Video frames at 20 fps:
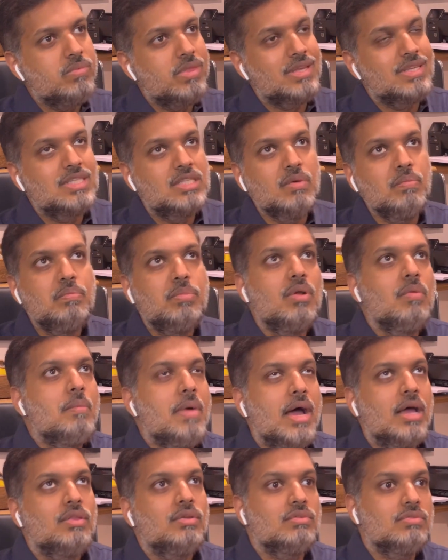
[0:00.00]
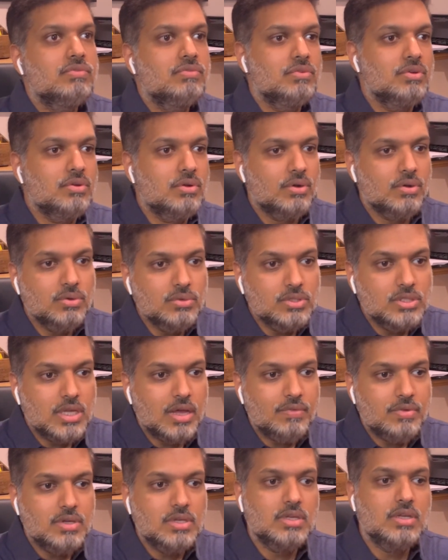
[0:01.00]
the simple math of, you're going to do
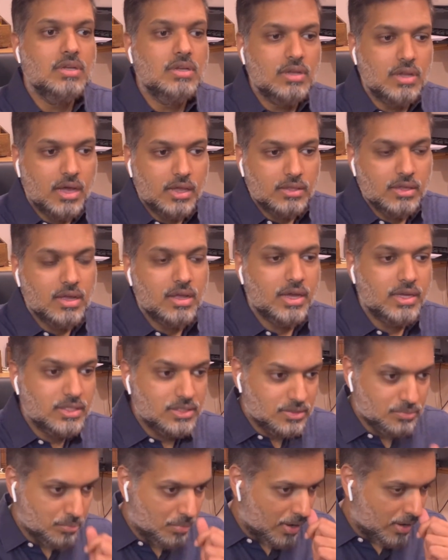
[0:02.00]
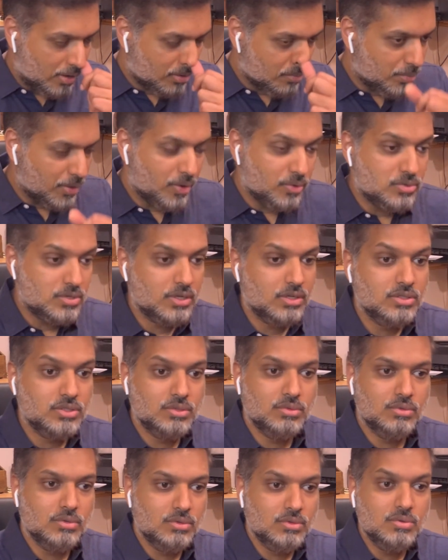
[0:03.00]
70 and the other guys, Bharat Biotech is
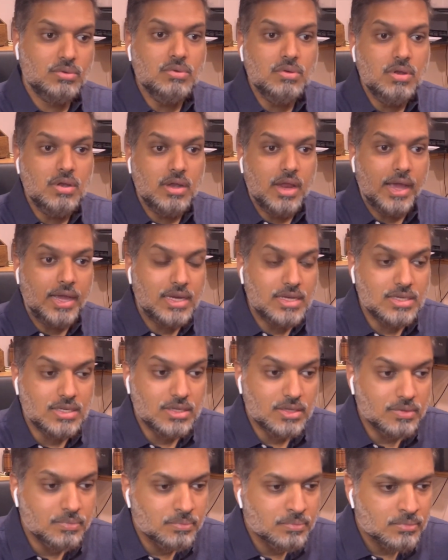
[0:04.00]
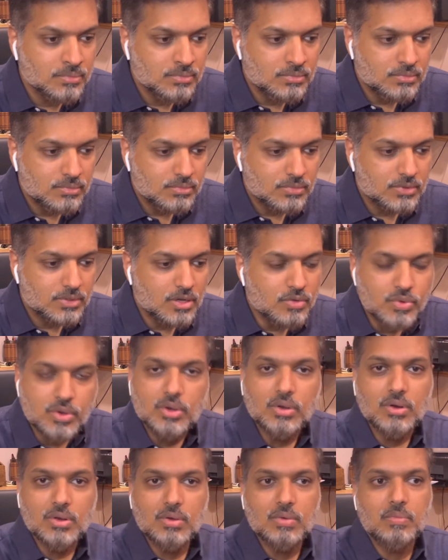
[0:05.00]
going to do 90. If you're
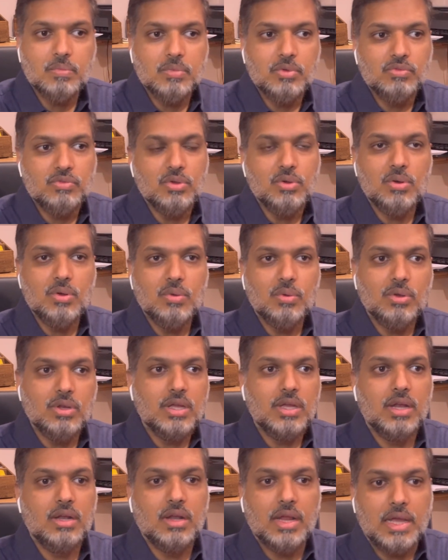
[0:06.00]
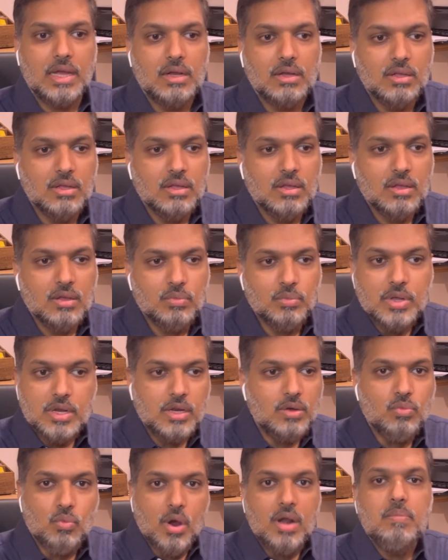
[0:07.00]
going to only get like, we
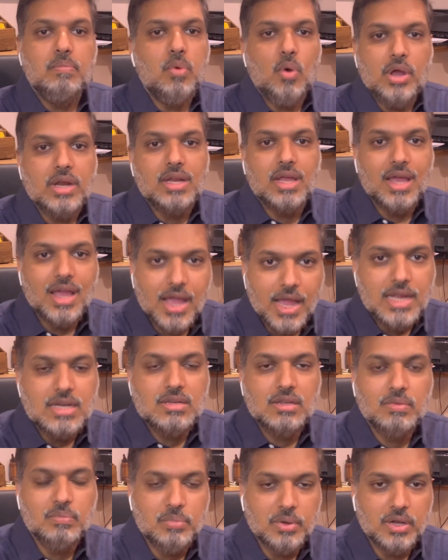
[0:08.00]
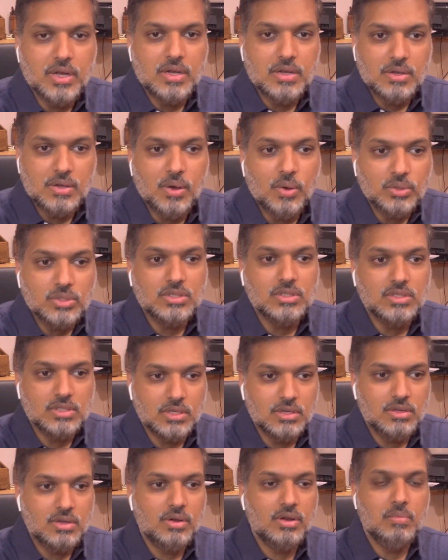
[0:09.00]
need 1.8 billion doses
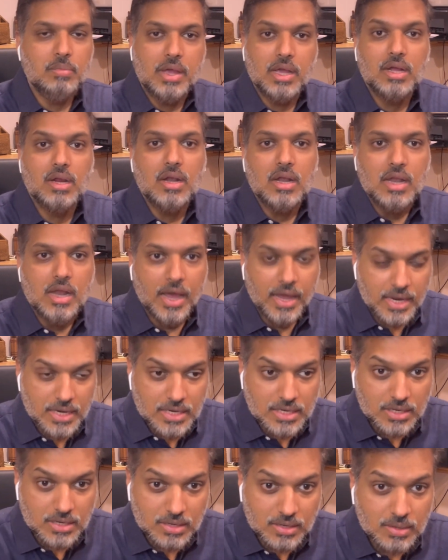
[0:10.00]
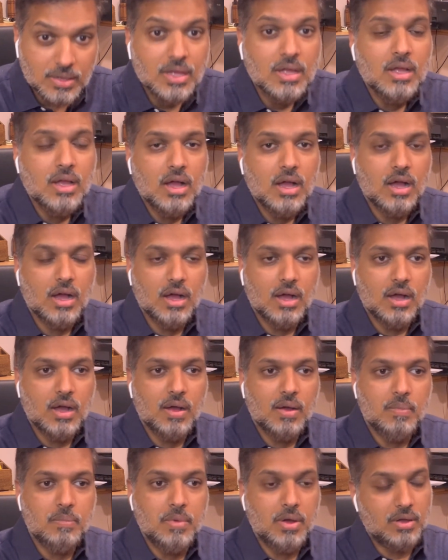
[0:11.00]
and you're going to make 90,
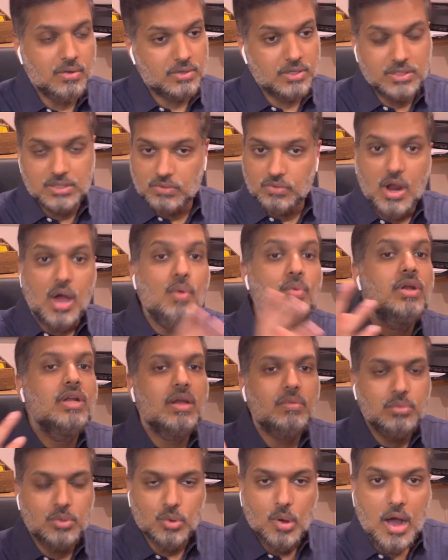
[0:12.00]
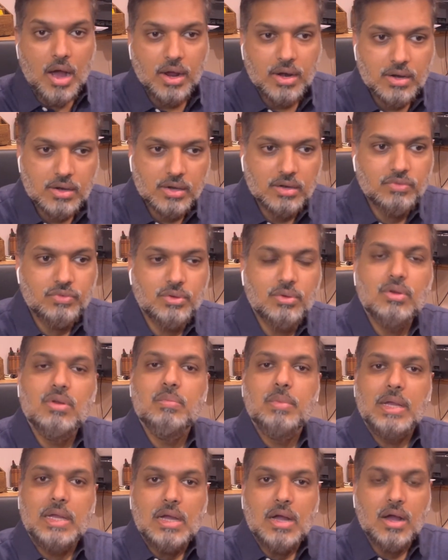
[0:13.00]
let's round it up to 100. If you're going
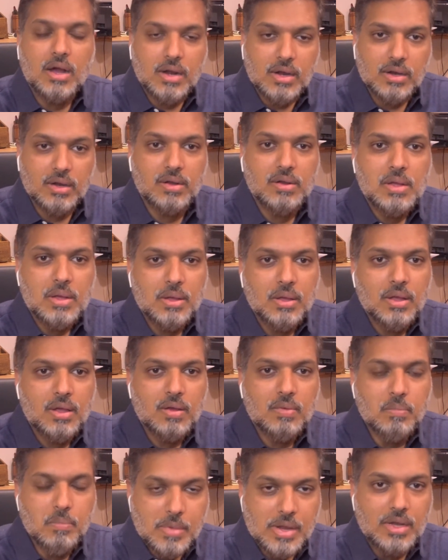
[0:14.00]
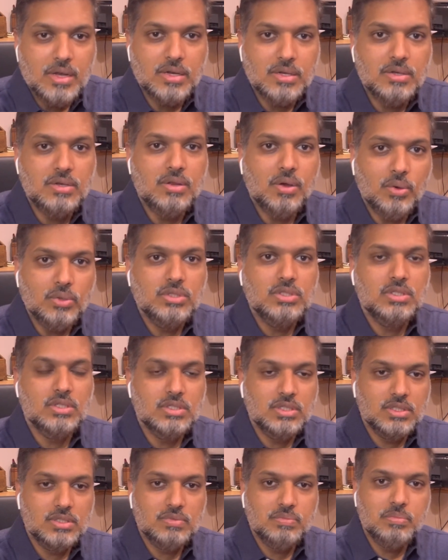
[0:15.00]
to make 100 million
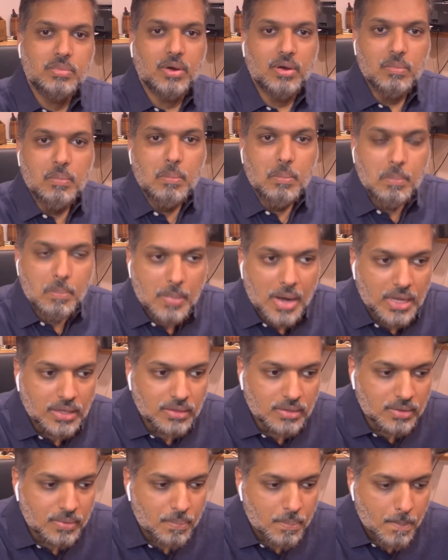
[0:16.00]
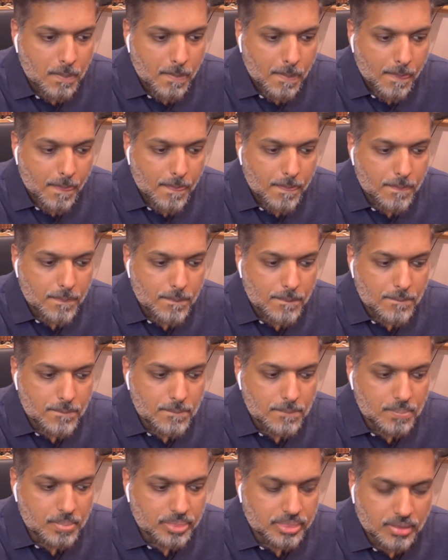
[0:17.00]
doses per month,
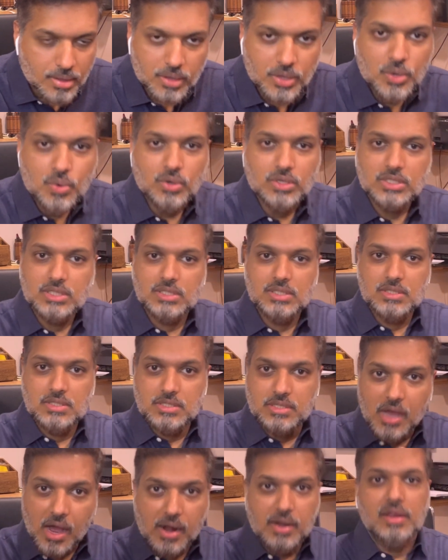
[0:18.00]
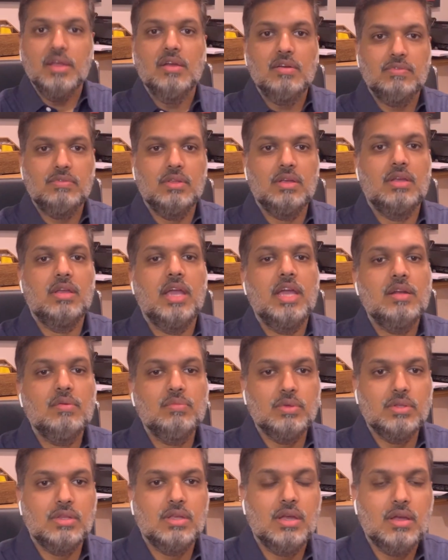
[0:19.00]
you are starting off the gate
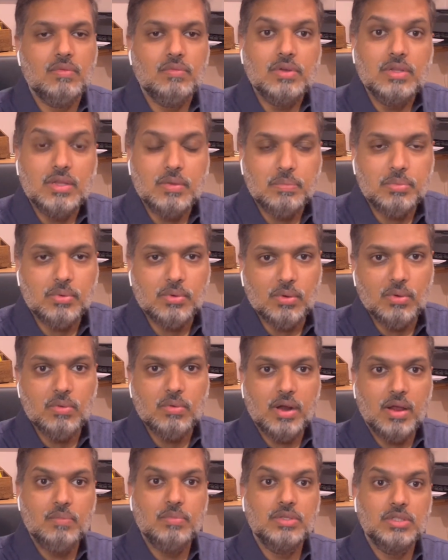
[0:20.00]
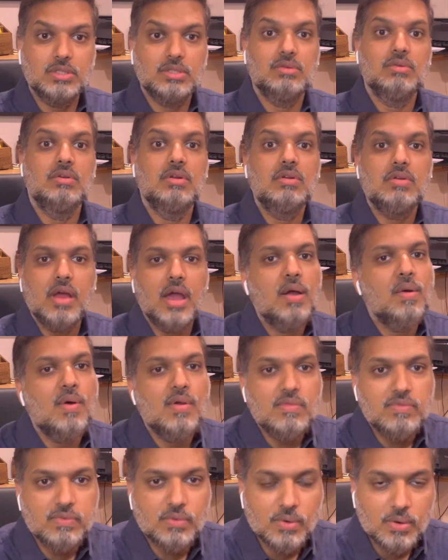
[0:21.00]
with the program, which is going to drag
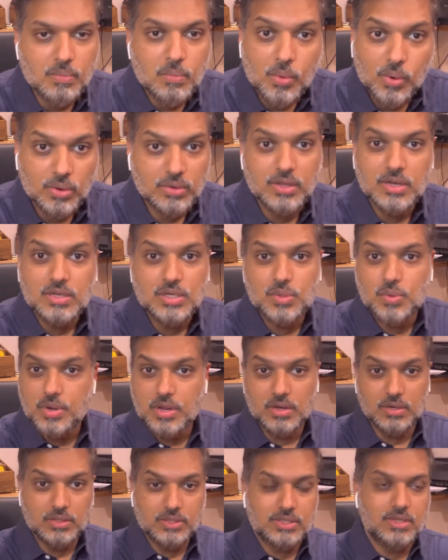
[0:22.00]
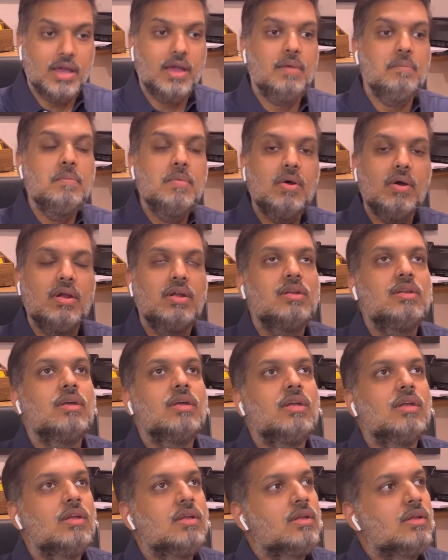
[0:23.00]
on for more than 2 years. So I'm not
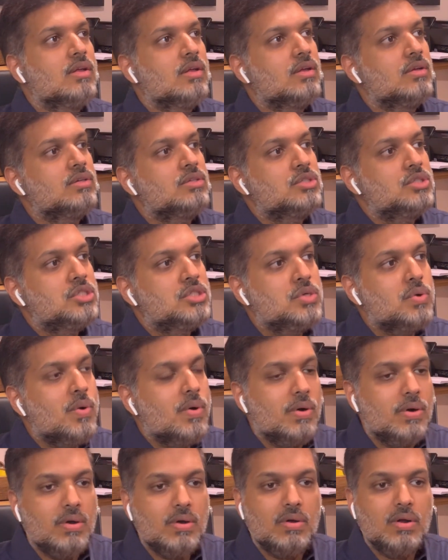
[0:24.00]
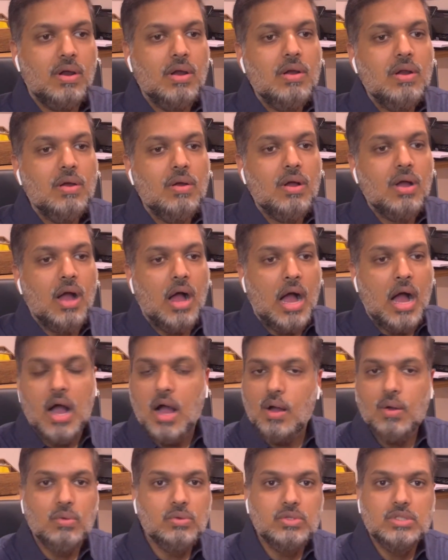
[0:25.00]
sure
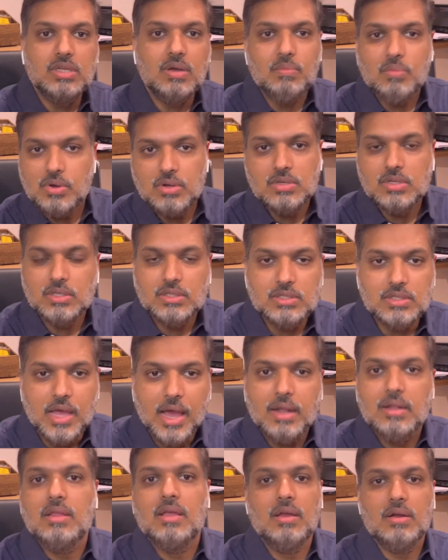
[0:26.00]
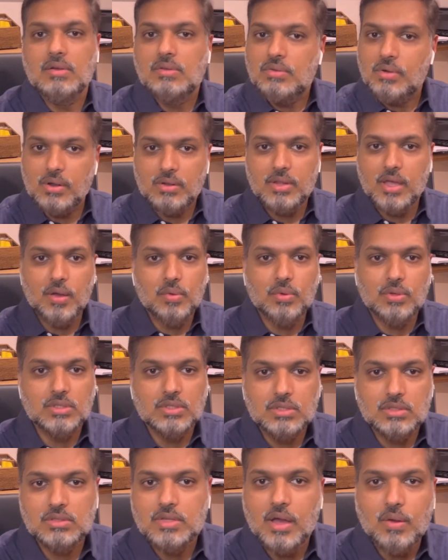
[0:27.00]
how someone just sat there and thought that
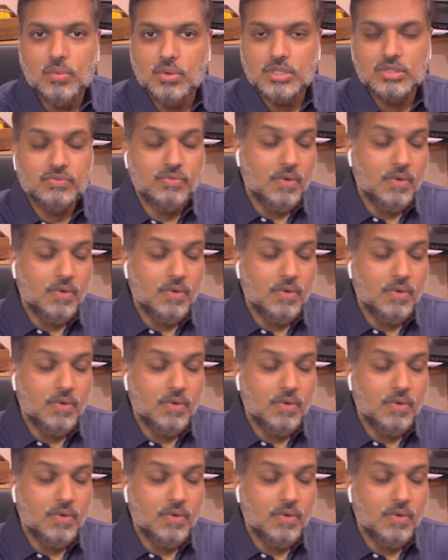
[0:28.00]
was